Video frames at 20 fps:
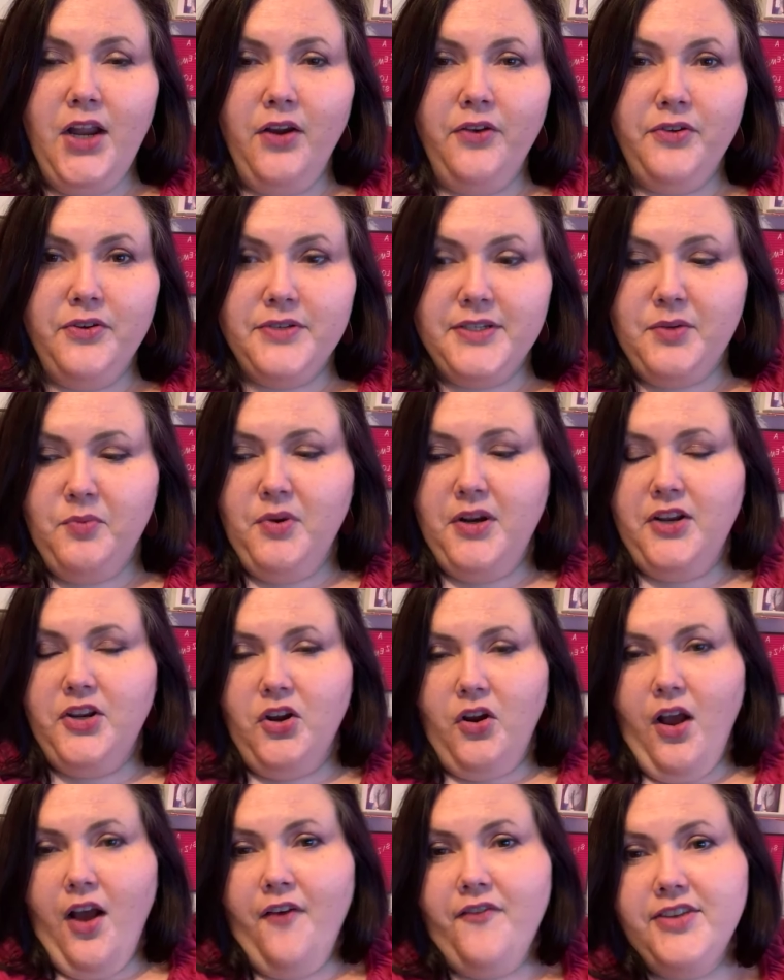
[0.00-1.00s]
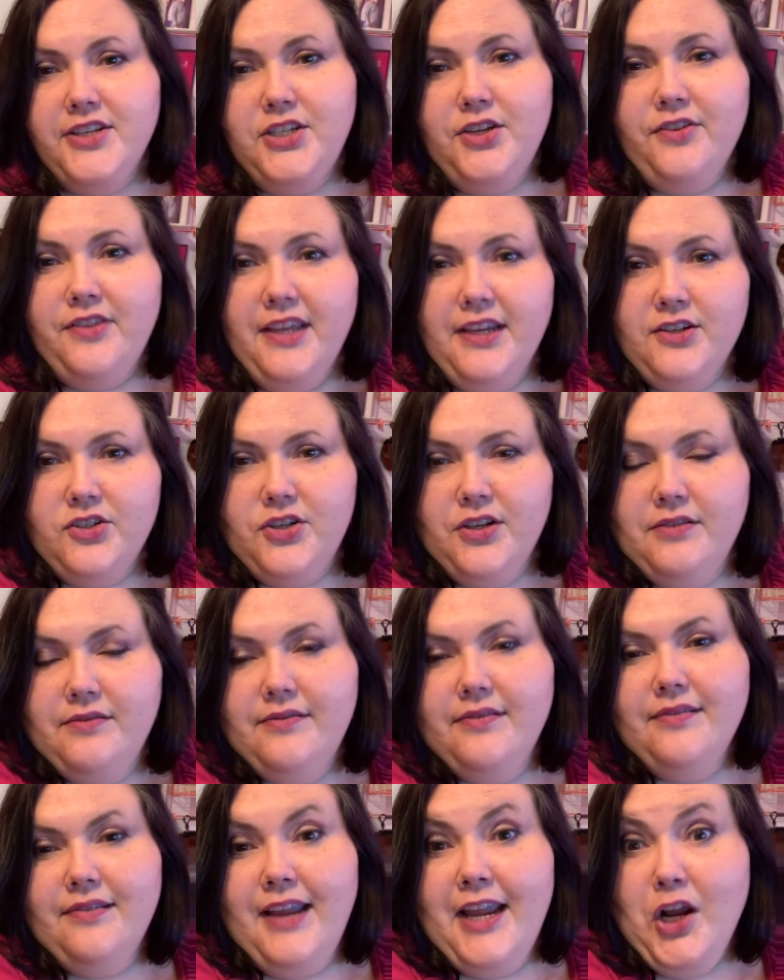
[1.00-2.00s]
or if you're someone in your office you think should
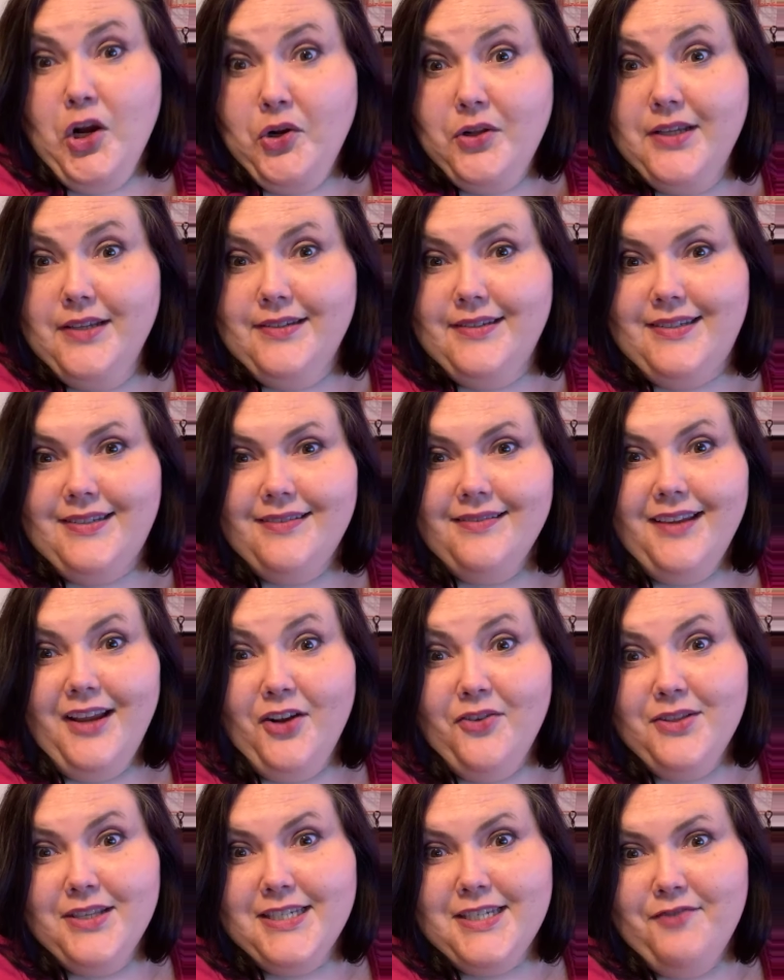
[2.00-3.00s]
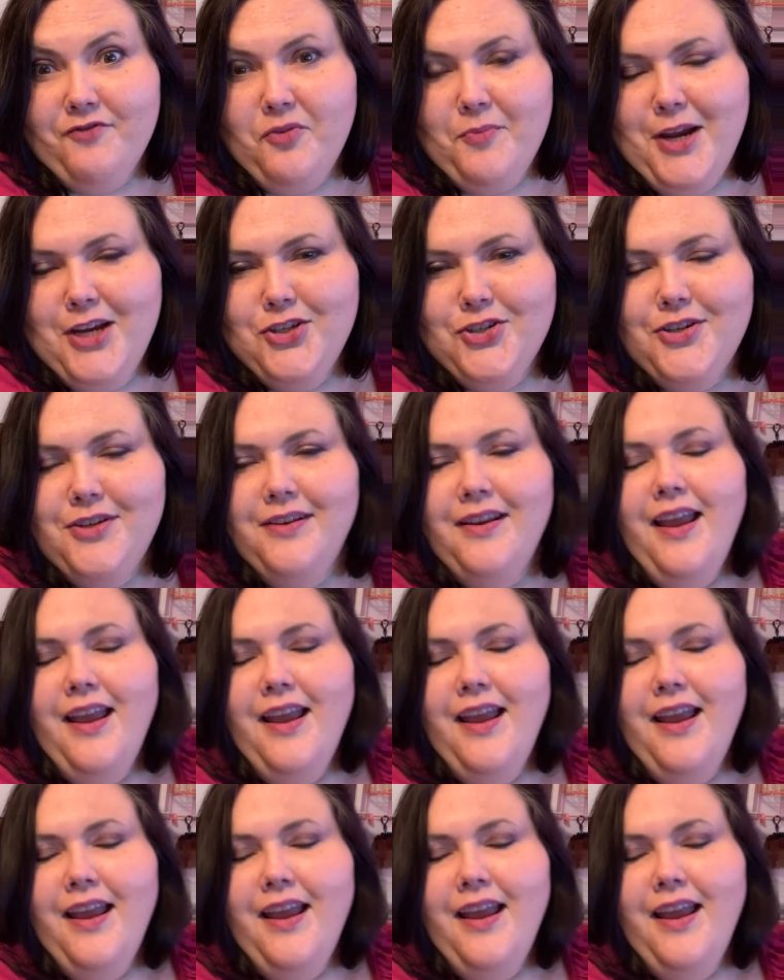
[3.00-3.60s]
hear this information,